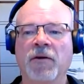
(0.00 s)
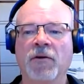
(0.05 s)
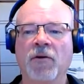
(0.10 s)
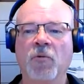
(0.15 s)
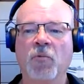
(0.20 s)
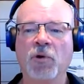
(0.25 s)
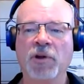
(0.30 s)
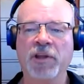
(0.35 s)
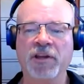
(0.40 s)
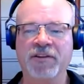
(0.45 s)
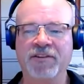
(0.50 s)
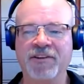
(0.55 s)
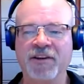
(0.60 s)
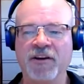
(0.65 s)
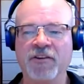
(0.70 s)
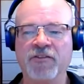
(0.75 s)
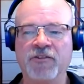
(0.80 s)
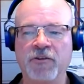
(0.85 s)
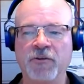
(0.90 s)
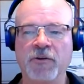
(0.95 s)
What it
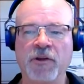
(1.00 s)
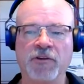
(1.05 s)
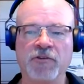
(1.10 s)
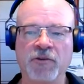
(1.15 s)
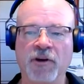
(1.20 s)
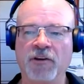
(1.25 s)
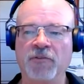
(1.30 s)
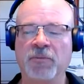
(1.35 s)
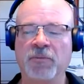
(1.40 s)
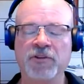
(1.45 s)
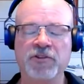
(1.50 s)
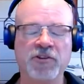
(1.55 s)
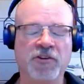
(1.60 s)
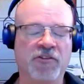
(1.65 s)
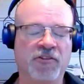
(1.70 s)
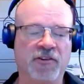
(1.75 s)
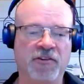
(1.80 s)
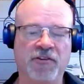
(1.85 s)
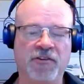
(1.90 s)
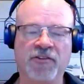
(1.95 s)
does do that drives me
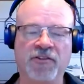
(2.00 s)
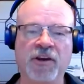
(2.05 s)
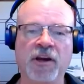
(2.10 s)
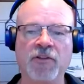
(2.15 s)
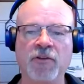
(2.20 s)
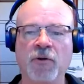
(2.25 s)
just insane,